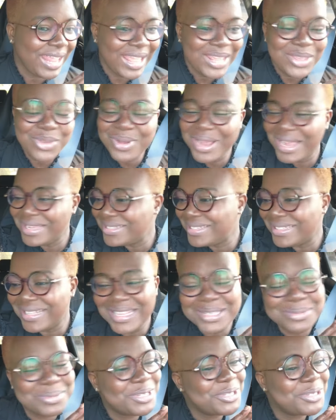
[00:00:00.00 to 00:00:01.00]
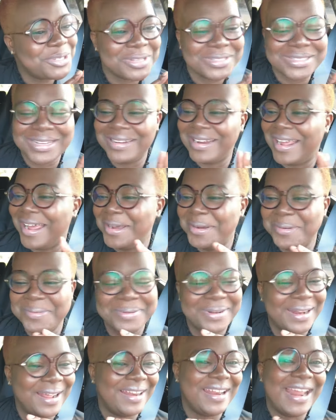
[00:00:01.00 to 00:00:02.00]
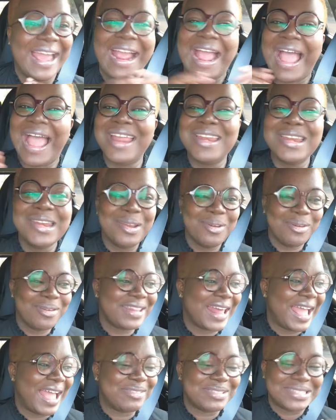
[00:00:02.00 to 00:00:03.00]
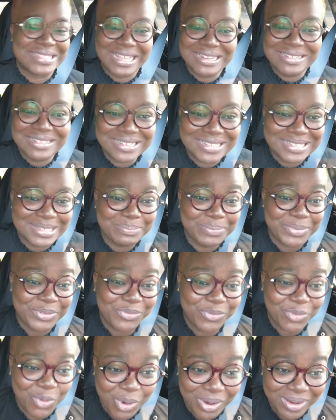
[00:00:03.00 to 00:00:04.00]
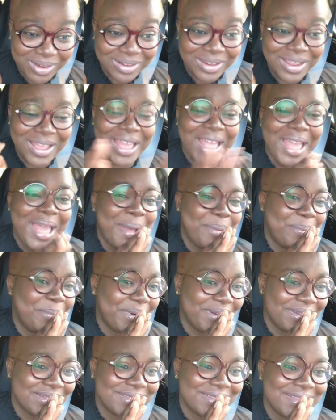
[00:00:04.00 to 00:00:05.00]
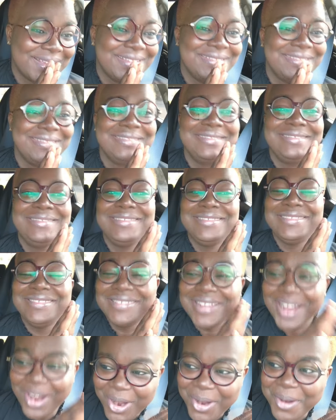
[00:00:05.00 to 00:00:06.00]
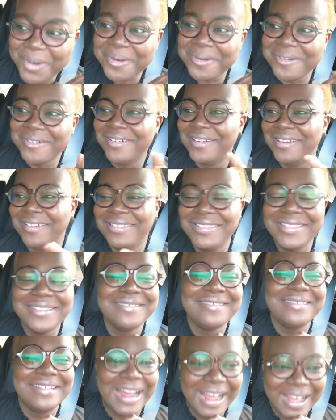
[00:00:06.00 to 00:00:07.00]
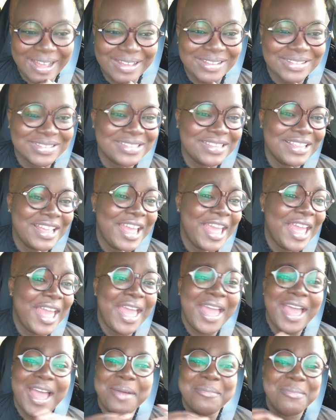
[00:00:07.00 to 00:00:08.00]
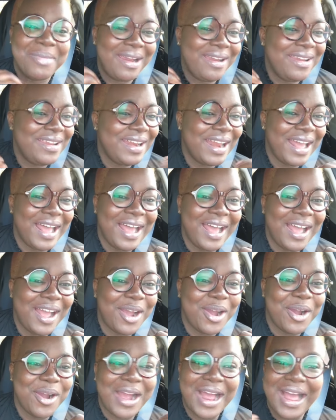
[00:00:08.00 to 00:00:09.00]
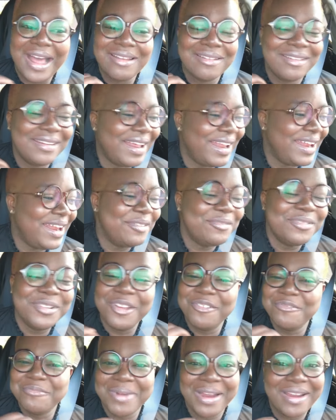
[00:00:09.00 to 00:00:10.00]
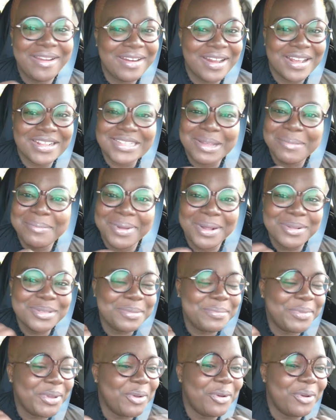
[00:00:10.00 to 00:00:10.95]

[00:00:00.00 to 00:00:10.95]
you guys, it has been such an eye-opener. Like, I know that I've said this before, but yo, you guys, Marina, another level of Marina is about to be